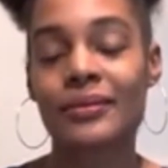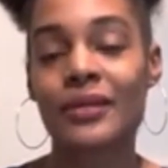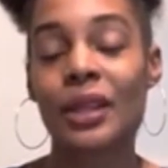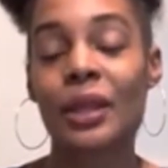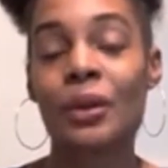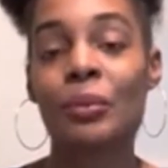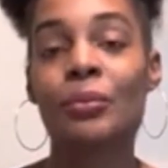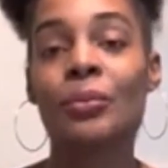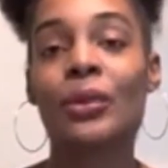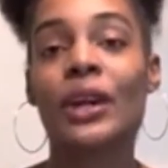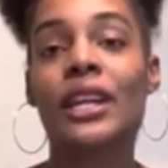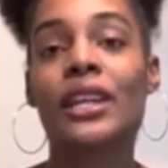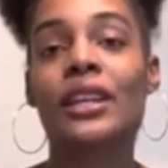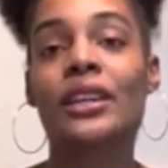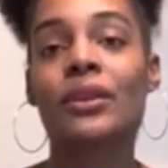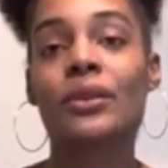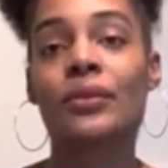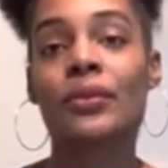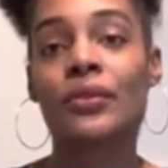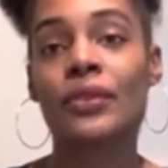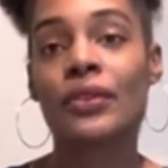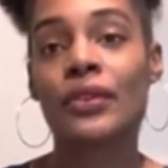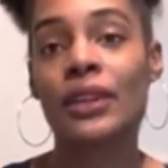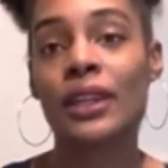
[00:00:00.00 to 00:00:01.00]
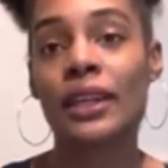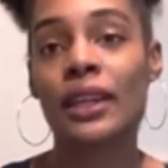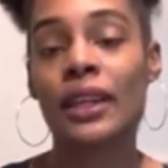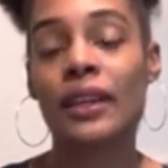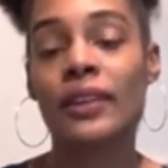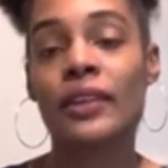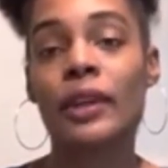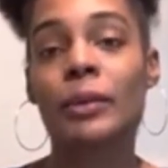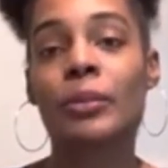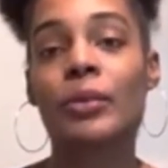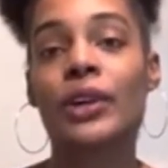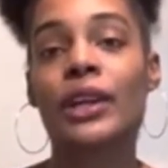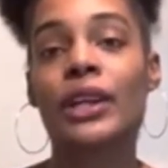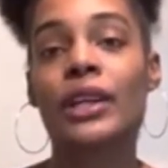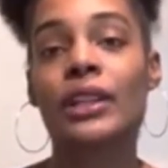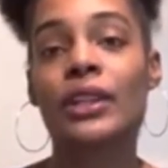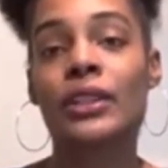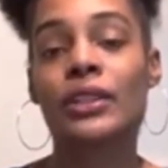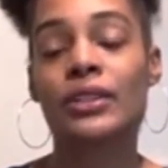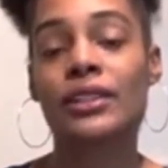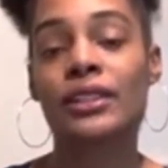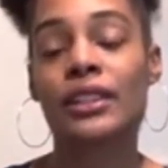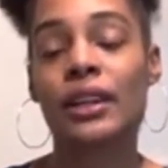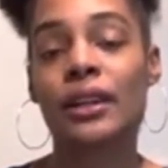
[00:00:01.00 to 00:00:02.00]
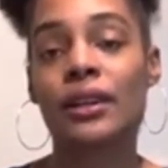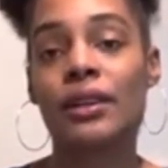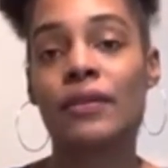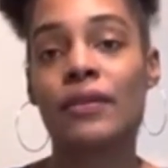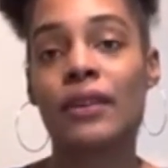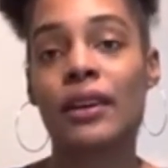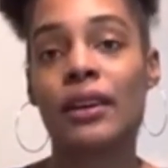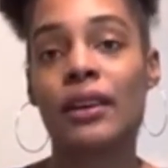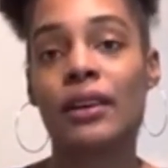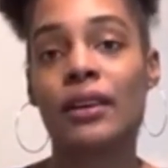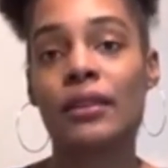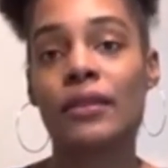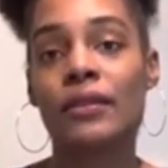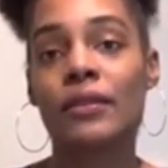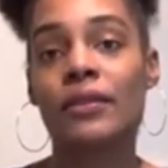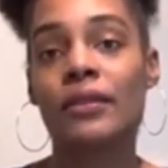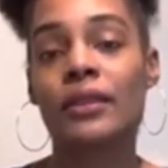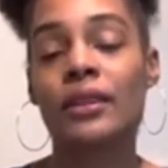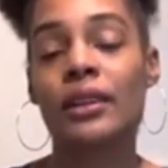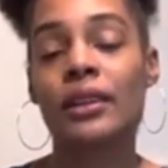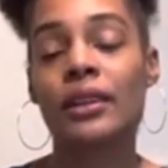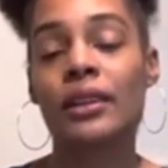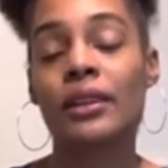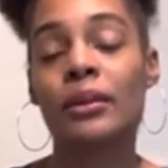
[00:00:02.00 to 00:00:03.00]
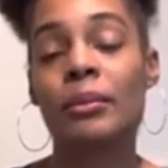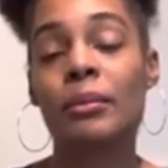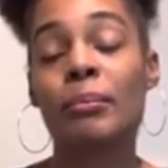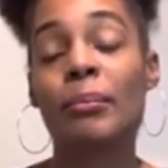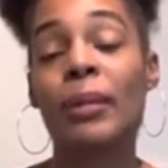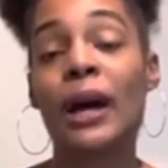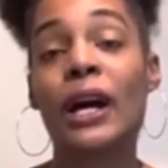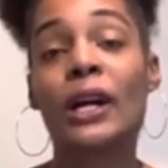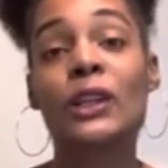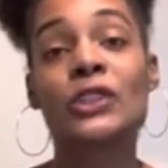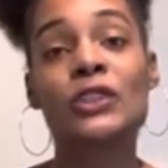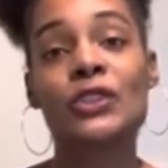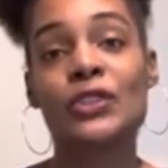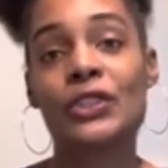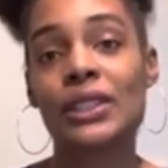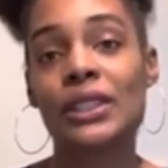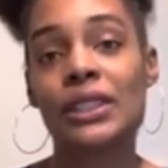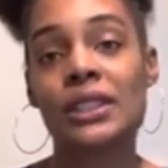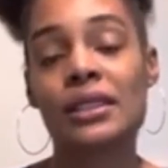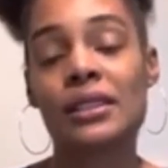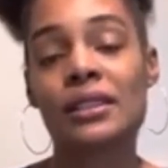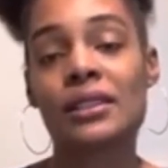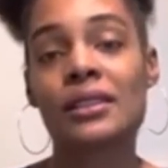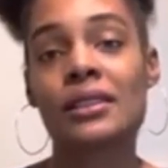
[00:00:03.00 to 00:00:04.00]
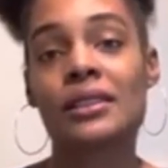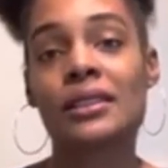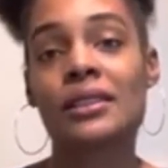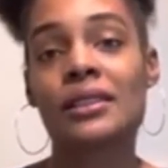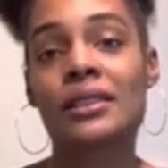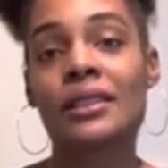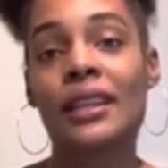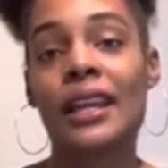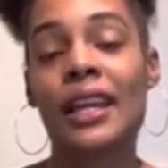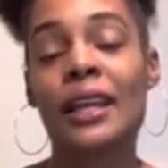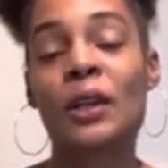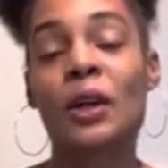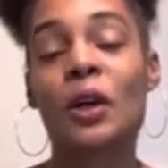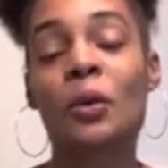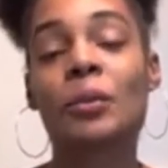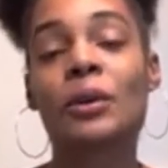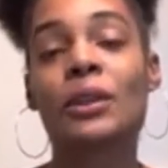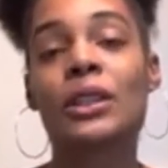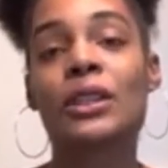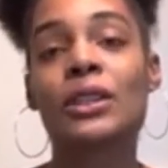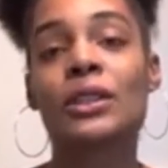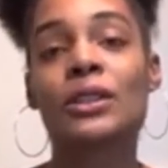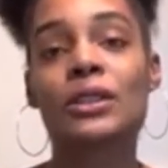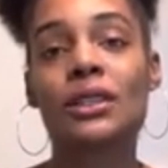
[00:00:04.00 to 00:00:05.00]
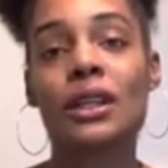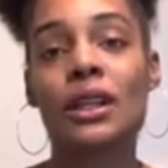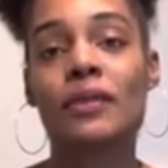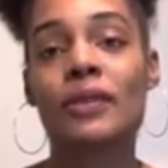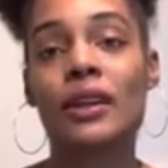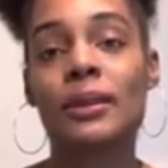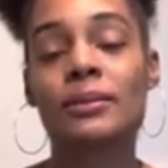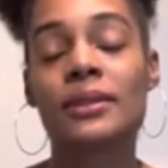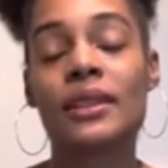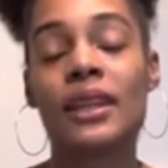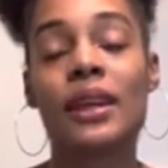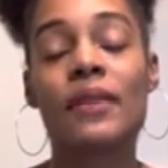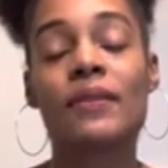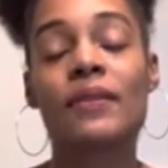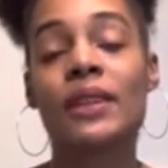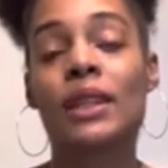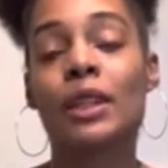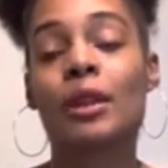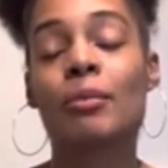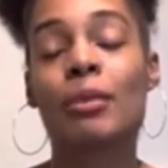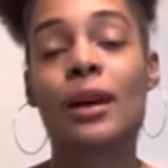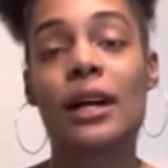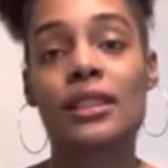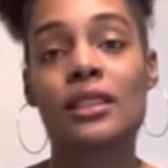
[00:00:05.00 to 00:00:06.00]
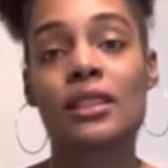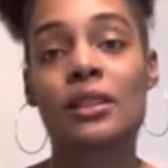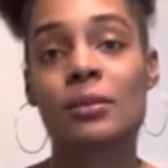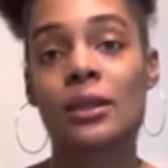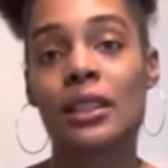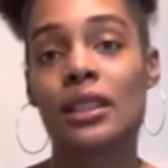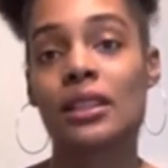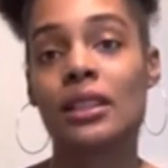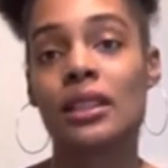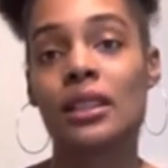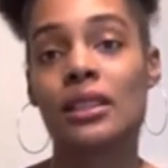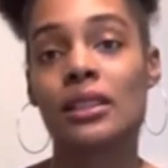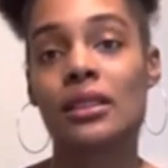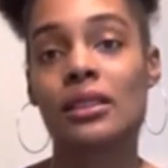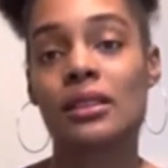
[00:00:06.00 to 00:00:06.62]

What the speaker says: breaking free and liberating yourself of boundaries and opening yourself up to infinite possibilities.